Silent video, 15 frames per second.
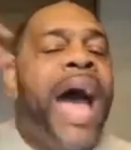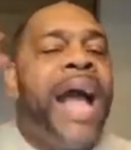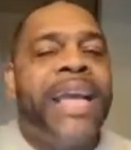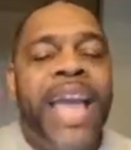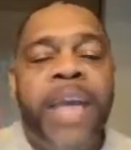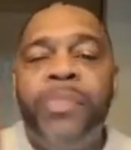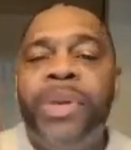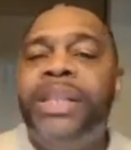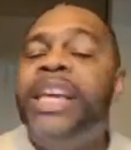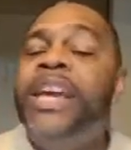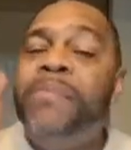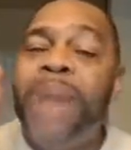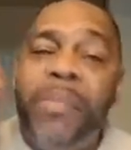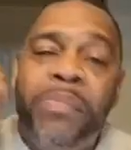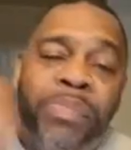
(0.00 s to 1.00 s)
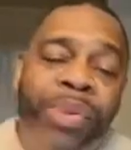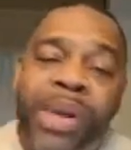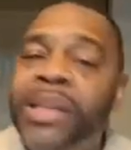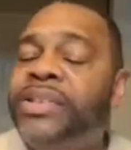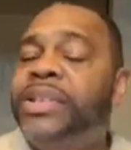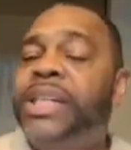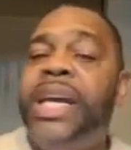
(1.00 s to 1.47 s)
I can't believe my
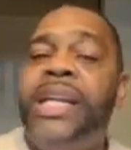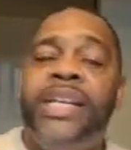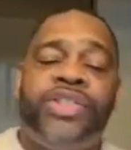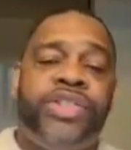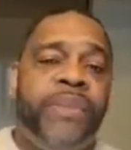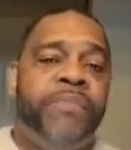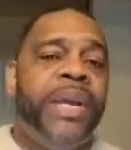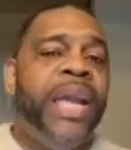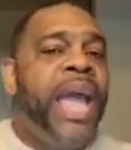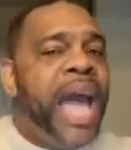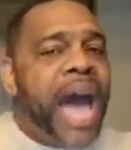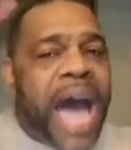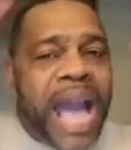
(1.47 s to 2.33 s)
brothers did this to me.